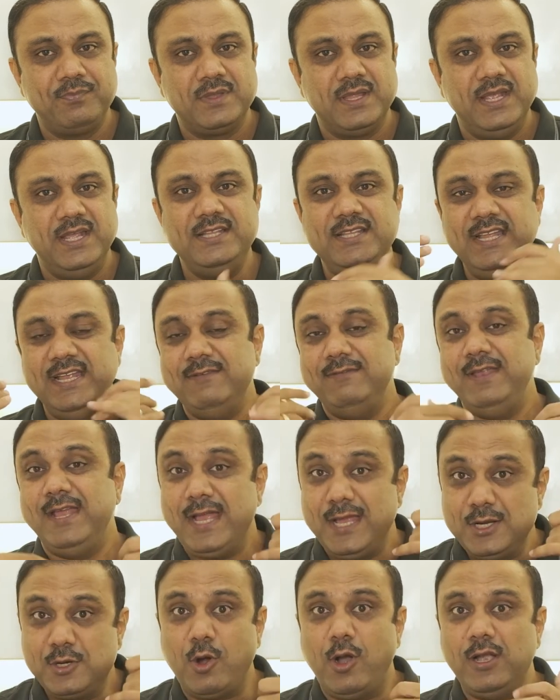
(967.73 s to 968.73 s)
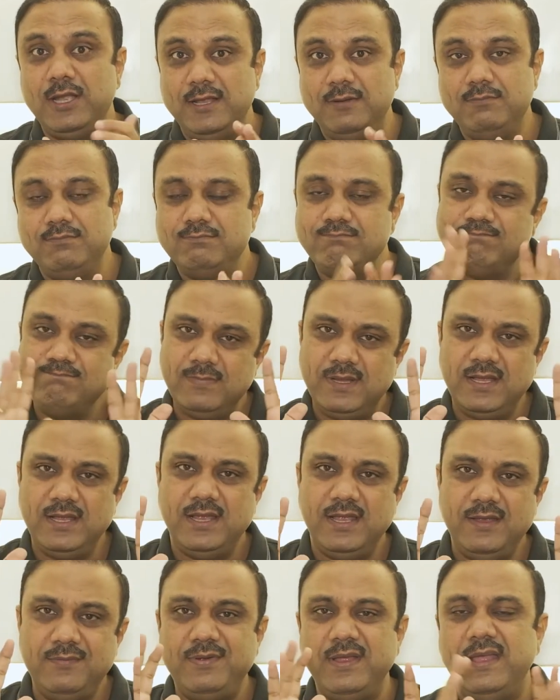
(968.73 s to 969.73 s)
In the evening, I called him
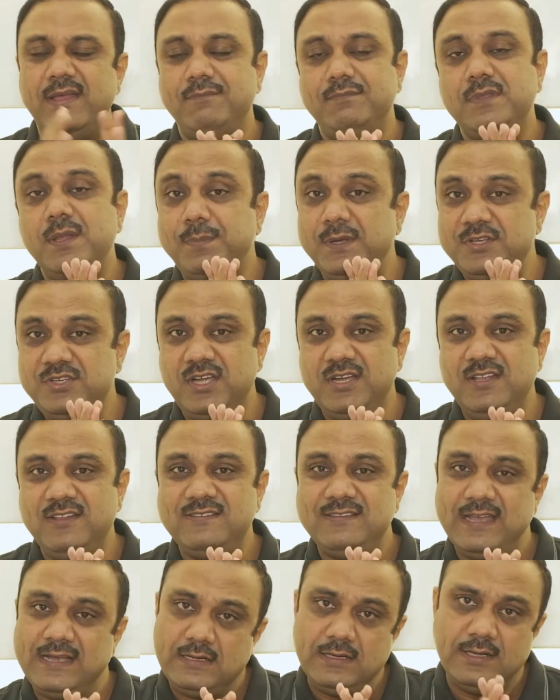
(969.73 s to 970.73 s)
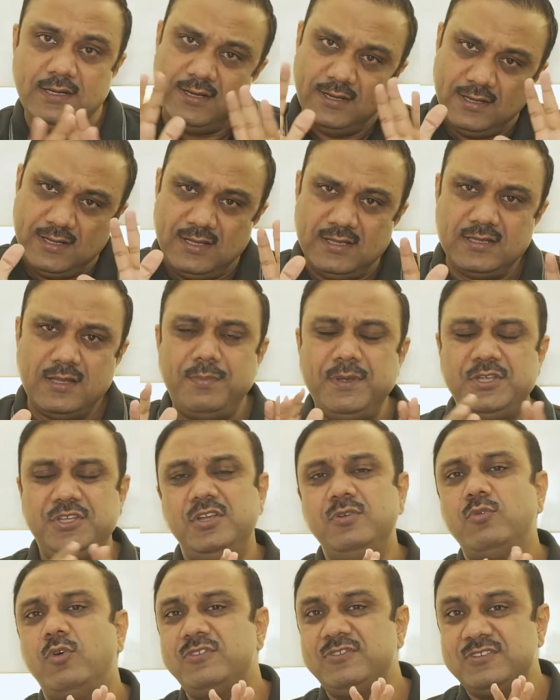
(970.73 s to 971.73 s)
if the patient is settled. The
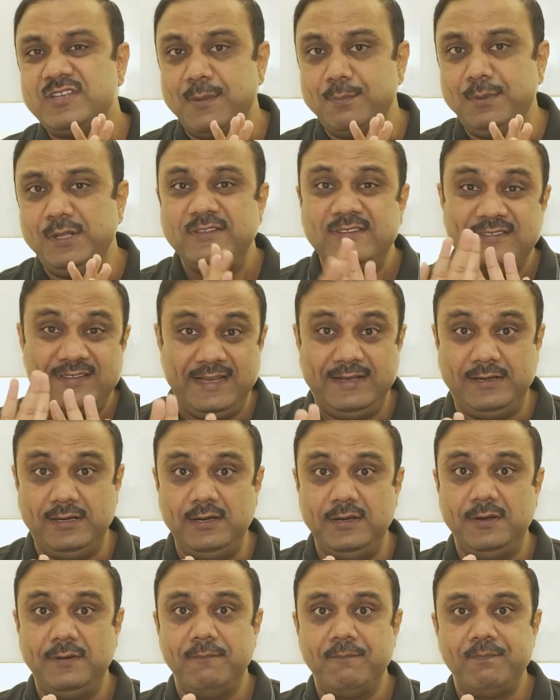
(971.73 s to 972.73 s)
patient was stable, settled.